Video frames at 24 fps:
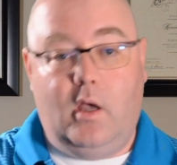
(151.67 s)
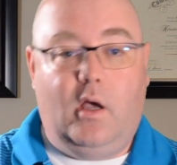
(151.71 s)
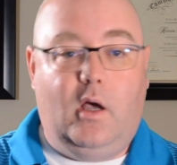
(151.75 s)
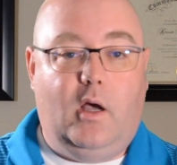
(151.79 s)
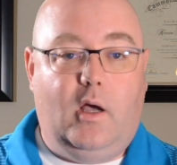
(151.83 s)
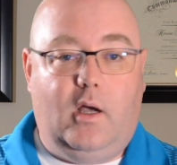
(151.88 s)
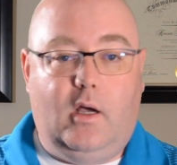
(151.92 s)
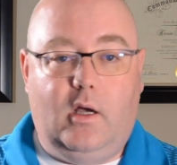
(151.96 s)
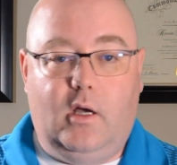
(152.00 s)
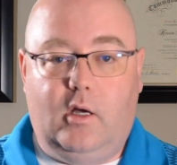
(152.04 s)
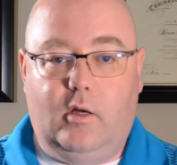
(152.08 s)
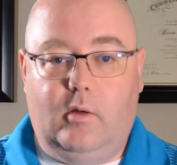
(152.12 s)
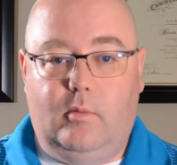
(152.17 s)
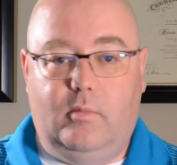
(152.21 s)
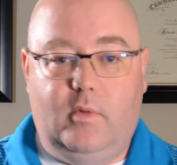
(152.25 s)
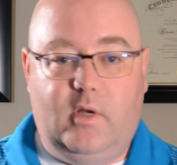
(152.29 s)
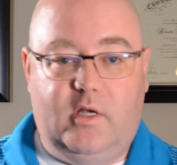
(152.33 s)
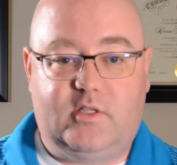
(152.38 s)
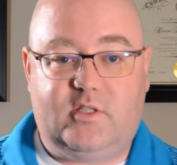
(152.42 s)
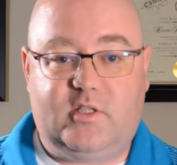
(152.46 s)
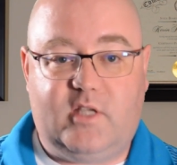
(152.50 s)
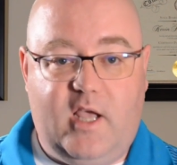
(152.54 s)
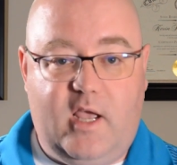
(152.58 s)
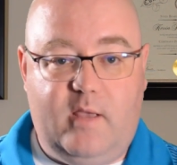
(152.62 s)

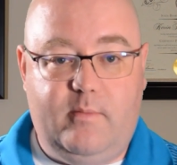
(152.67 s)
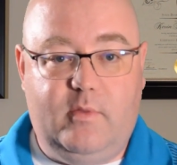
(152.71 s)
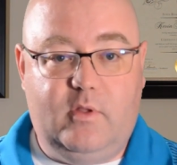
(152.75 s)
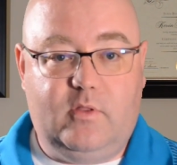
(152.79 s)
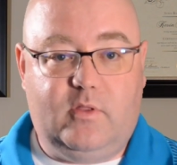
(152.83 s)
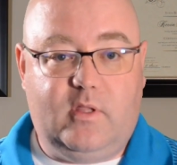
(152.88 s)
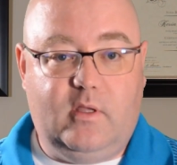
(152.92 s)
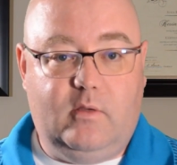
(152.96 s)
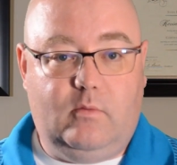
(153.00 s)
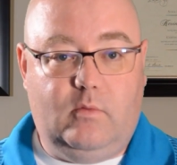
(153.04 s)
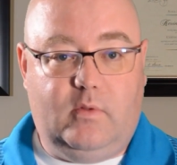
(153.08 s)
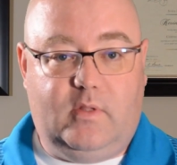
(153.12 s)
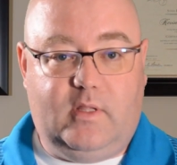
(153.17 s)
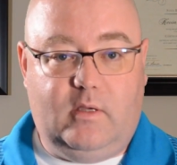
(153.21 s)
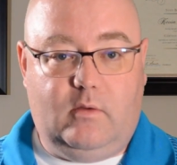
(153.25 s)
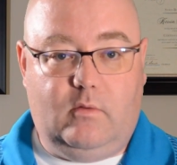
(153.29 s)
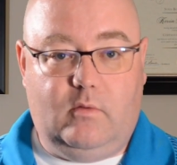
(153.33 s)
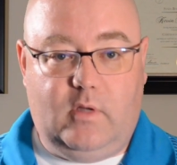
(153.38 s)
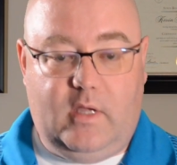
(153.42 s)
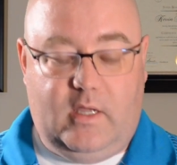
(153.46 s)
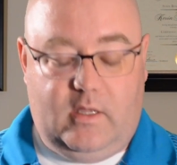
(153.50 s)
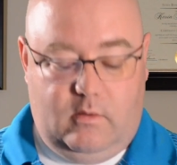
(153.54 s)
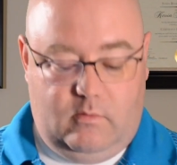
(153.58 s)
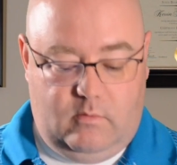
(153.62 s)
assignment
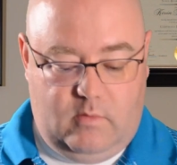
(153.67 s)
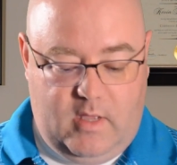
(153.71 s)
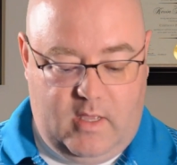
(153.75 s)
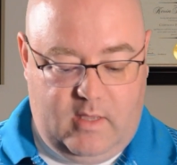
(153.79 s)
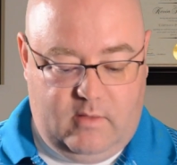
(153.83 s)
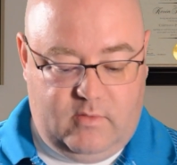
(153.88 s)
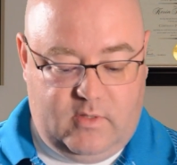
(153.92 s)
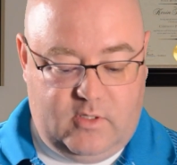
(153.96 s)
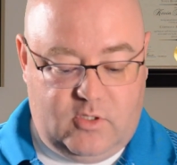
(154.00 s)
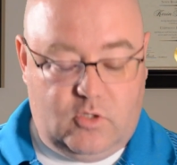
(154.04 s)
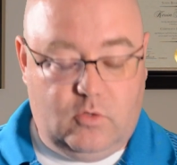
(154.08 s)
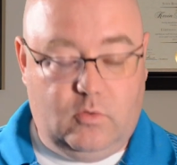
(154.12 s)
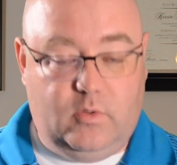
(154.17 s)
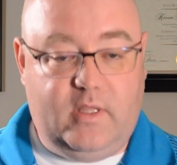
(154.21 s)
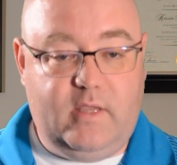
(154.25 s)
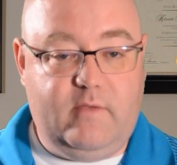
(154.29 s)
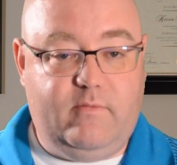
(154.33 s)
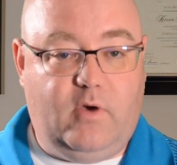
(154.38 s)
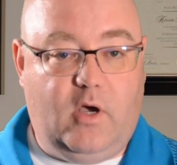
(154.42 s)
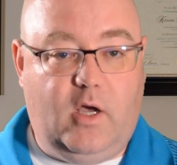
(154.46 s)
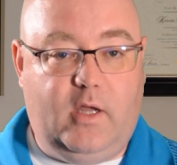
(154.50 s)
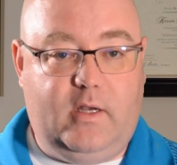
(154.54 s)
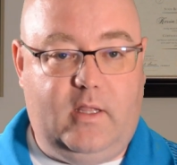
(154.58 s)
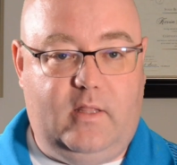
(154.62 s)
that you
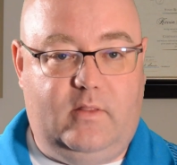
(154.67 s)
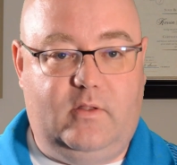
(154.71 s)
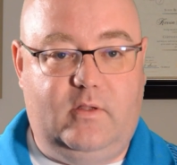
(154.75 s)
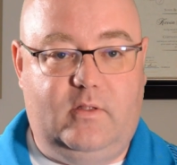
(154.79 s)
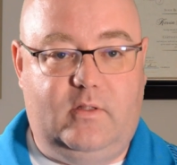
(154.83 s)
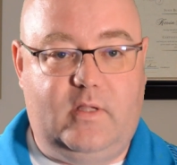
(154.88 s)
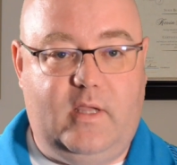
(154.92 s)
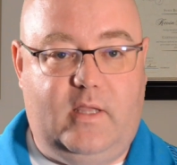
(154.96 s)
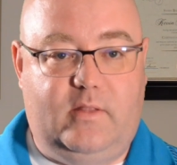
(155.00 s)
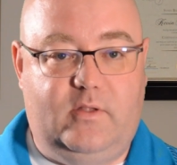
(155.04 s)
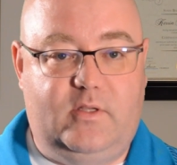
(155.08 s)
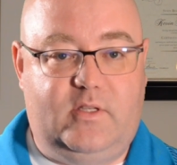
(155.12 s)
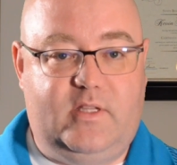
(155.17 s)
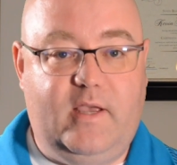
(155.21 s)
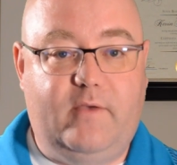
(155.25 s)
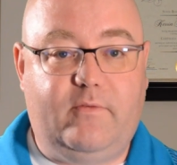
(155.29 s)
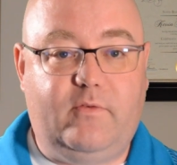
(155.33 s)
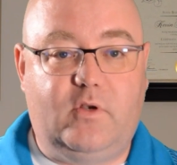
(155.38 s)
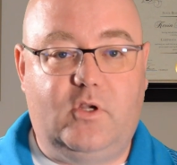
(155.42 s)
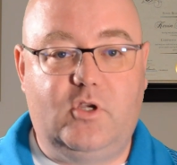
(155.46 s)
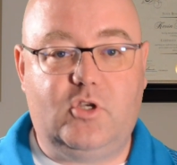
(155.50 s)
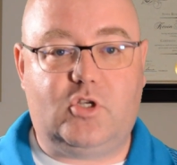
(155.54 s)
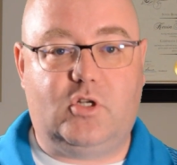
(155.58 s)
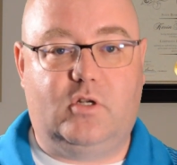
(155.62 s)
leave on, and the
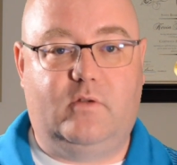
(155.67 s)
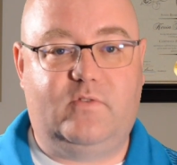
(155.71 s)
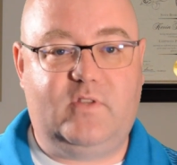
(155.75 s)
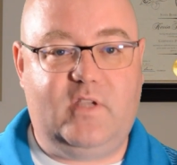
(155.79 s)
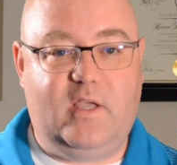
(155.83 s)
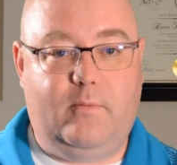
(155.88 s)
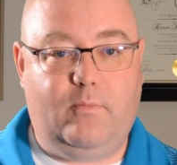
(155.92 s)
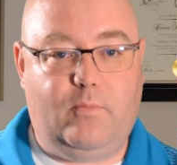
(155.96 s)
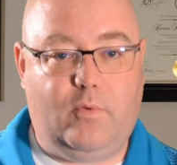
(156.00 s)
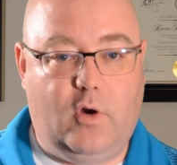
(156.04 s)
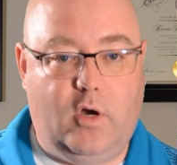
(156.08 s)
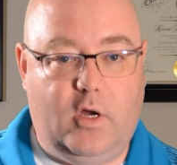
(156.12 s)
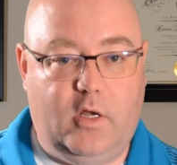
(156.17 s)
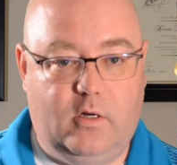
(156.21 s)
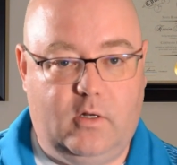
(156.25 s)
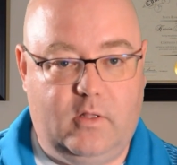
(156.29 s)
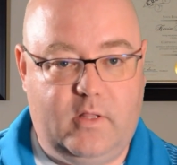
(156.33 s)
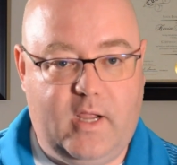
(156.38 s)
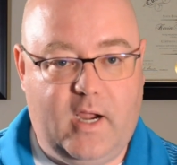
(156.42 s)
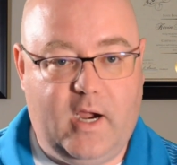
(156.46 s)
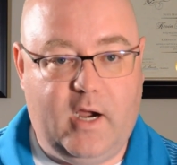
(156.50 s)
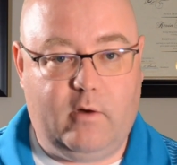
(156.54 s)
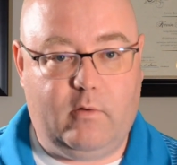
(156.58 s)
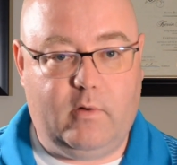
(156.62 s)
definition of temporary under
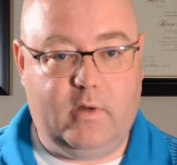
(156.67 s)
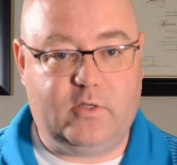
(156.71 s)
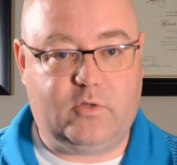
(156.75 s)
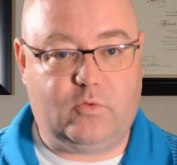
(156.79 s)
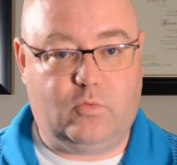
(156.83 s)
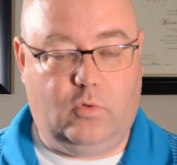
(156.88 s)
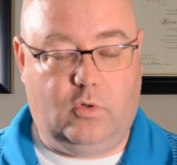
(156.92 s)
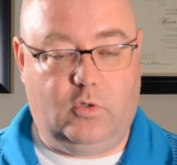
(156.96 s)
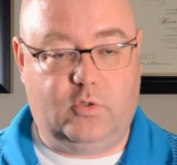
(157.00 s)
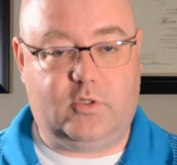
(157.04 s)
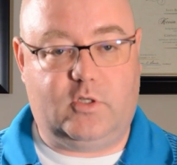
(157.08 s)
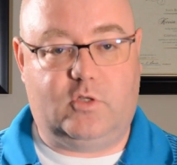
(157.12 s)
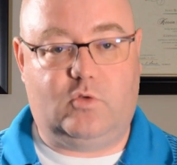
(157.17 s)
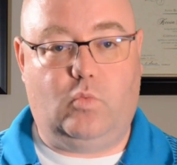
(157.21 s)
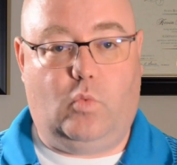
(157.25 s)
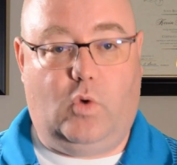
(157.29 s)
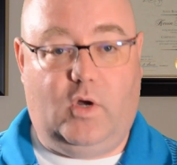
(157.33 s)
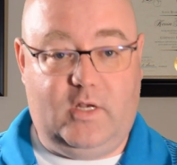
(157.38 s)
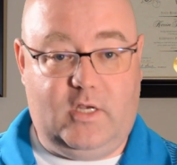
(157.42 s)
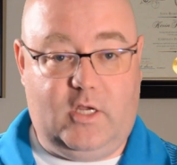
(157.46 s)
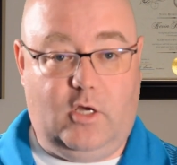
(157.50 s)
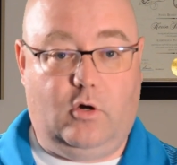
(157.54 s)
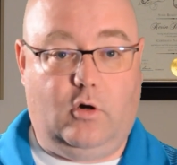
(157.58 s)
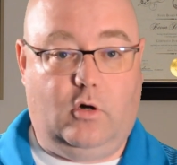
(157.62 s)
the IRS rules is
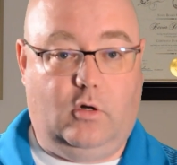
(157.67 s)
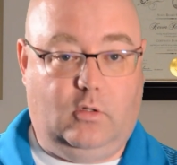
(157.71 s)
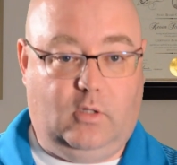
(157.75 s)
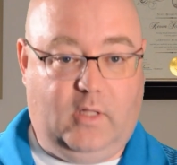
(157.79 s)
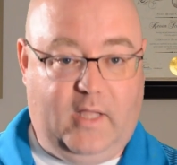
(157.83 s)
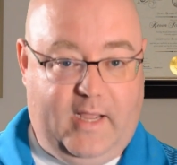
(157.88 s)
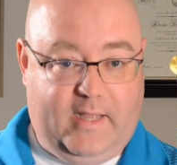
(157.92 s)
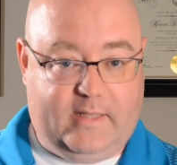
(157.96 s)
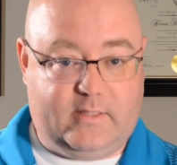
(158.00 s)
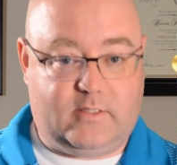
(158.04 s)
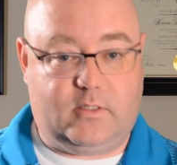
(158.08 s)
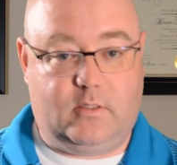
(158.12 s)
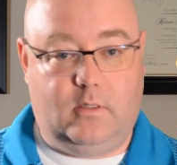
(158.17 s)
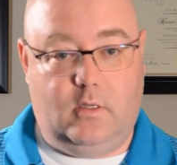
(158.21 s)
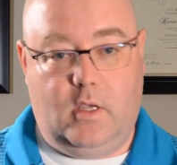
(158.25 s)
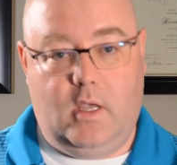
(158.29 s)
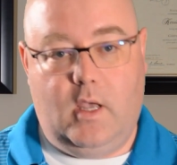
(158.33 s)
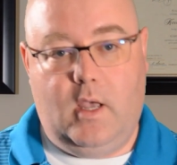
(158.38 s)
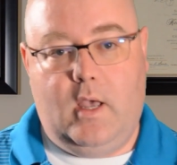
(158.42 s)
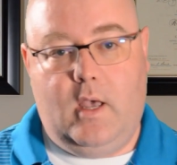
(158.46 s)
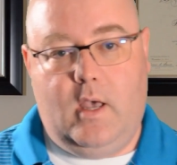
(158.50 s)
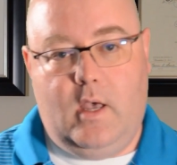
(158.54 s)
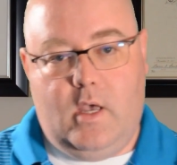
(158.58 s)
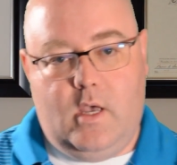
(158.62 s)
1 year or
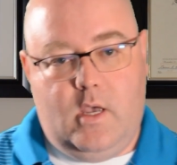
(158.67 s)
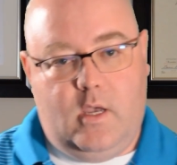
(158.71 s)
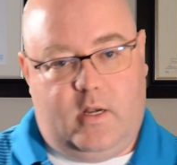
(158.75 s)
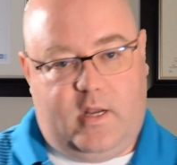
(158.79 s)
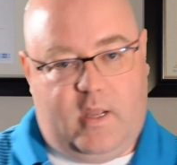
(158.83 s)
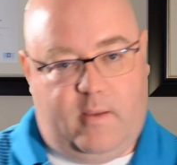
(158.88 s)
less.